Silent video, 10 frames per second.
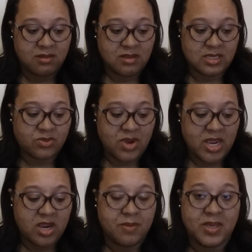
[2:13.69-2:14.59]
this right
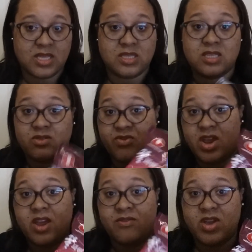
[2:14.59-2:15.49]
here because this is
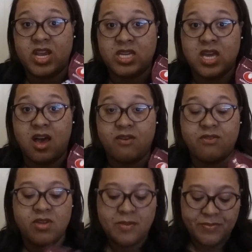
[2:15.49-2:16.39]
very, very
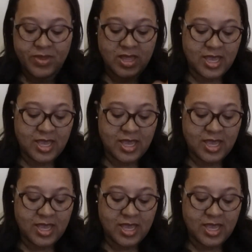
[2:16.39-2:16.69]
tough.